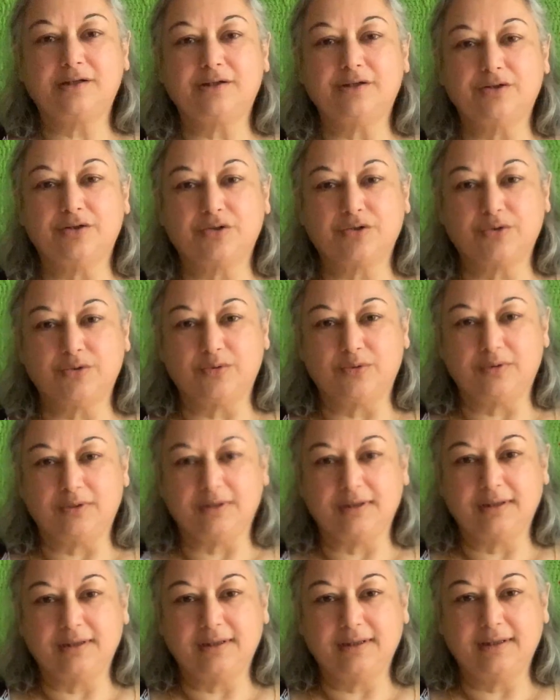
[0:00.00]
control.
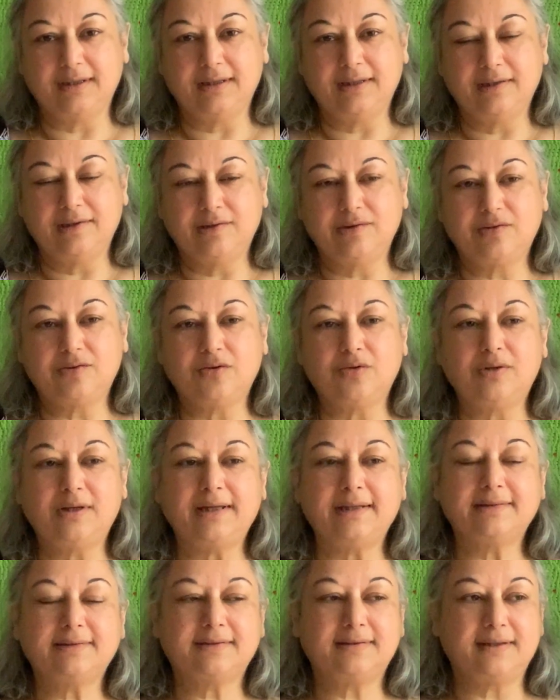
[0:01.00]
So
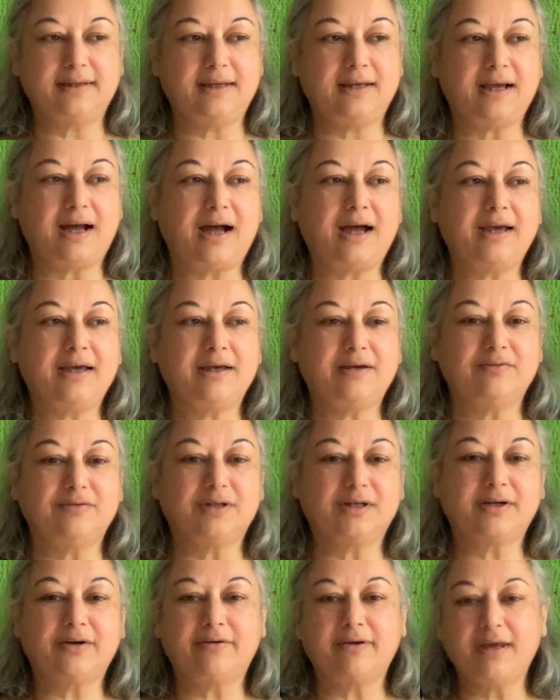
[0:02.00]
let's say I have
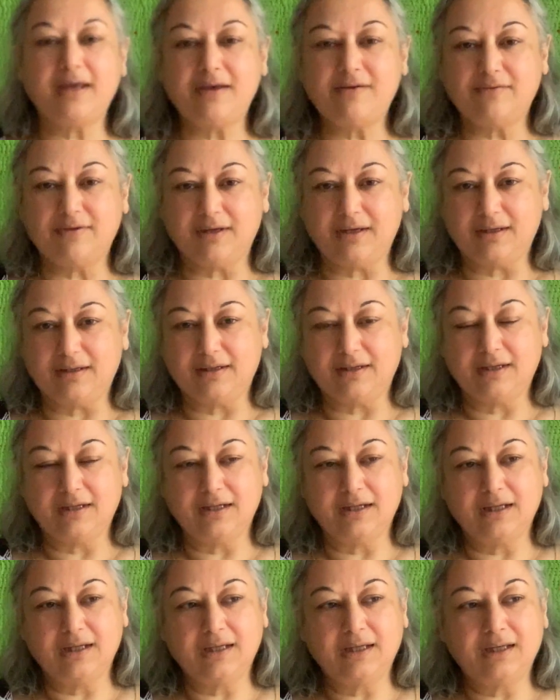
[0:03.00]
a craving.
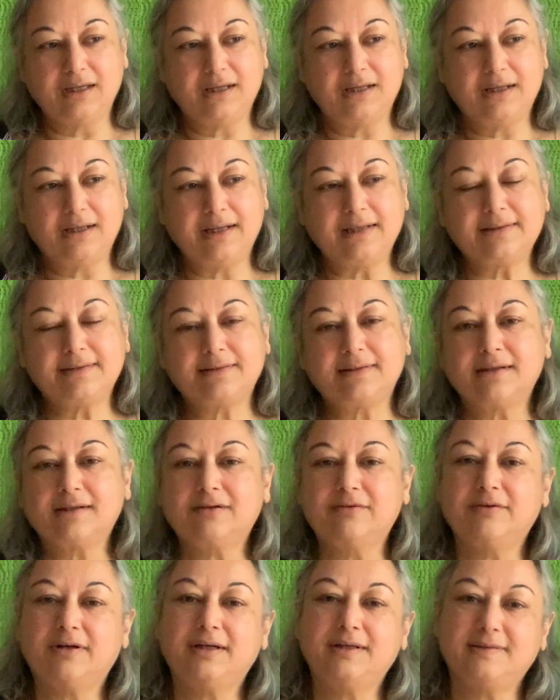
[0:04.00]
Let's take a
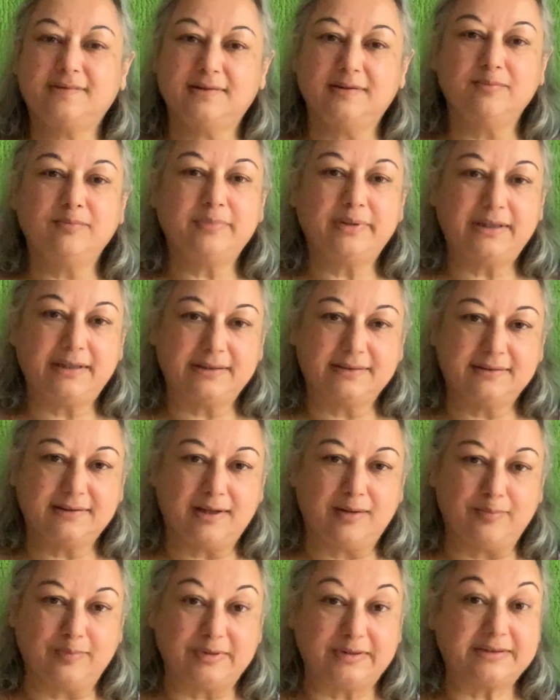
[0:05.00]
very simple
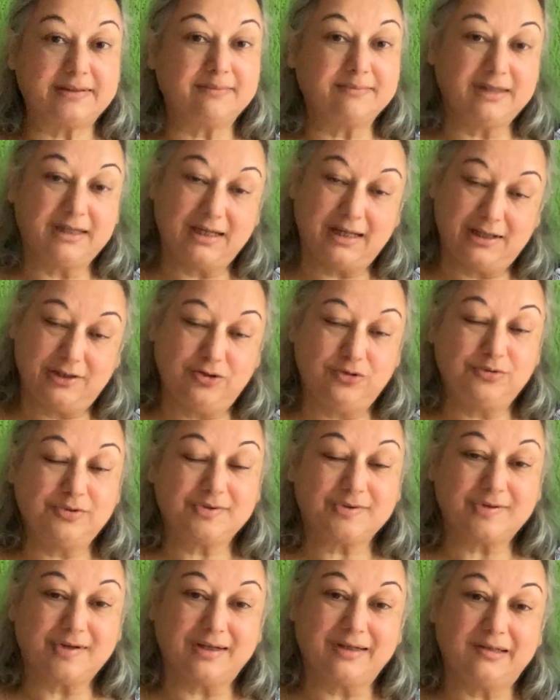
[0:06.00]
example. Something I do
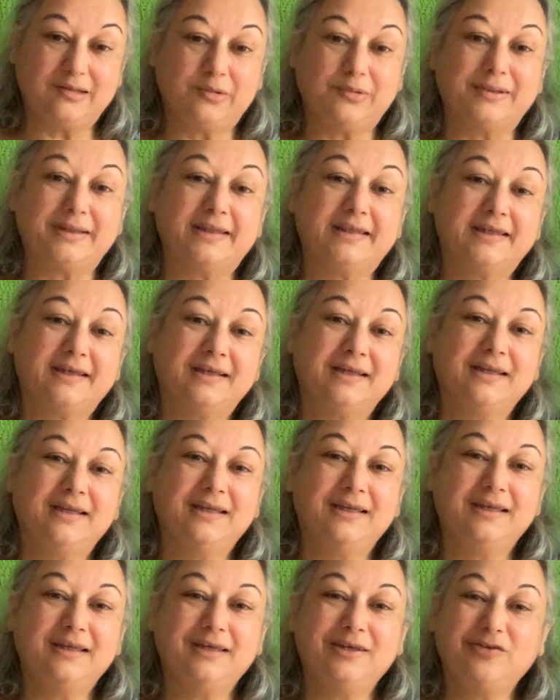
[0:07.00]
struggle with
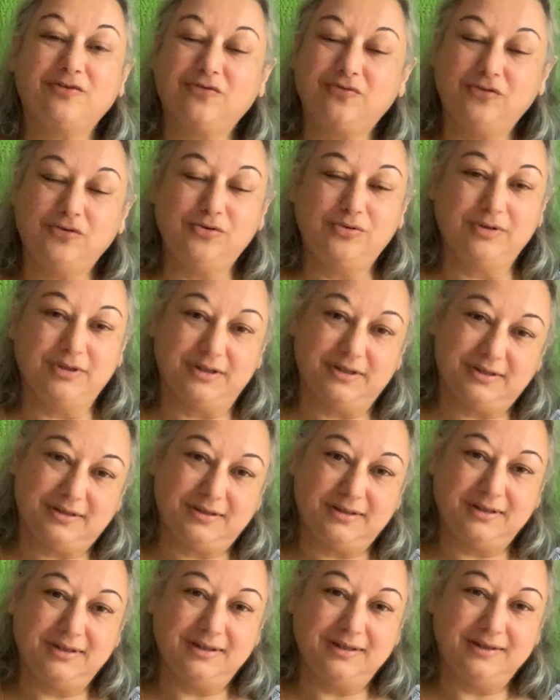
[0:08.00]
is food.
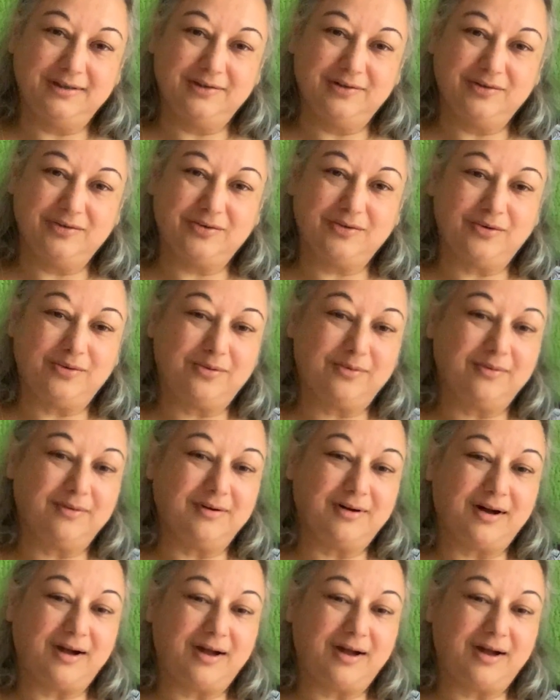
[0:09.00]
So